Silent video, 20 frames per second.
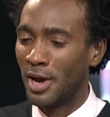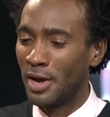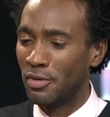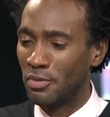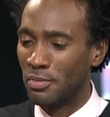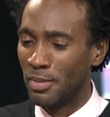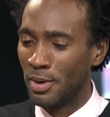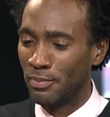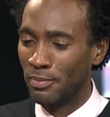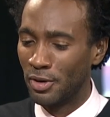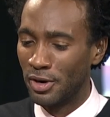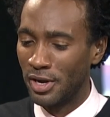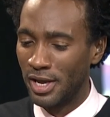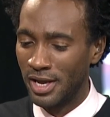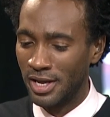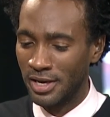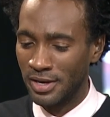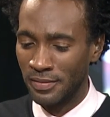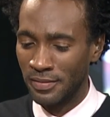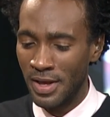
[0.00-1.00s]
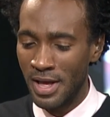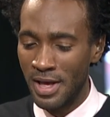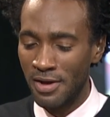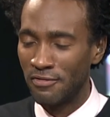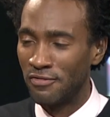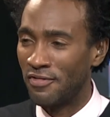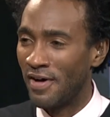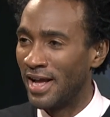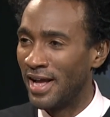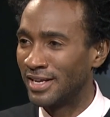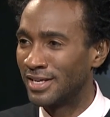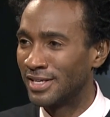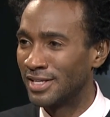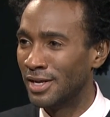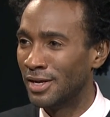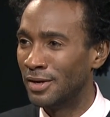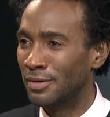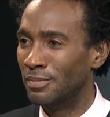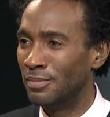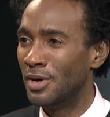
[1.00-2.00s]
remember in Fight
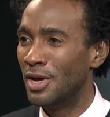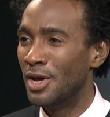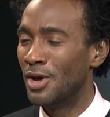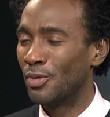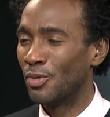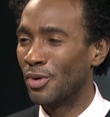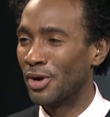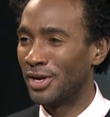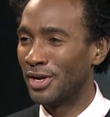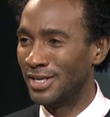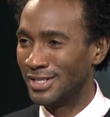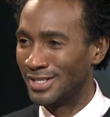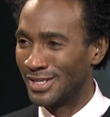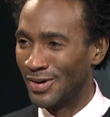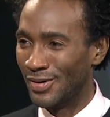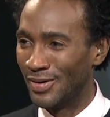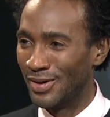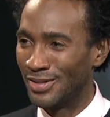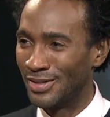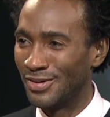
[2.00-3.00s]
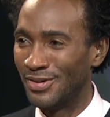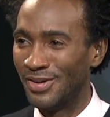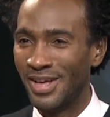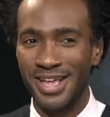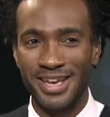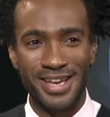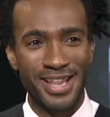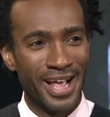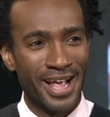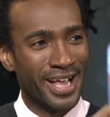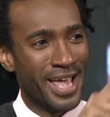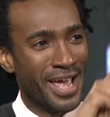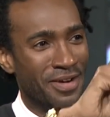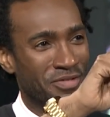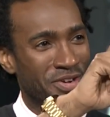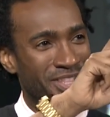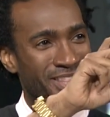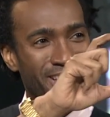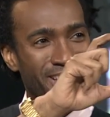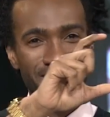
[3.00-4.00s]
Club where he's going through and like
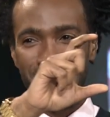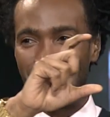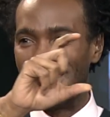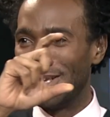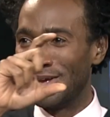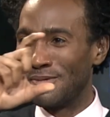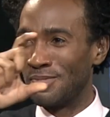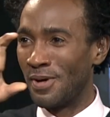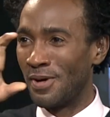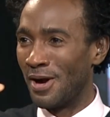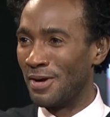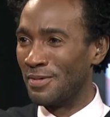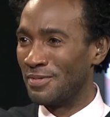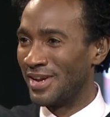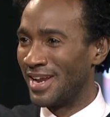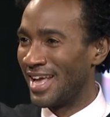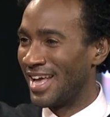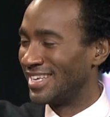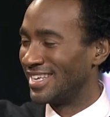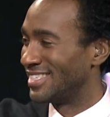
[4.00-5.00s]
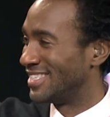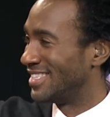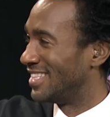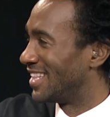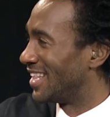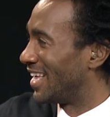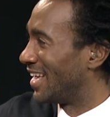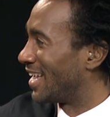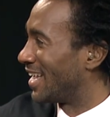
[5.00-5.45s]
everything in the apartment has the like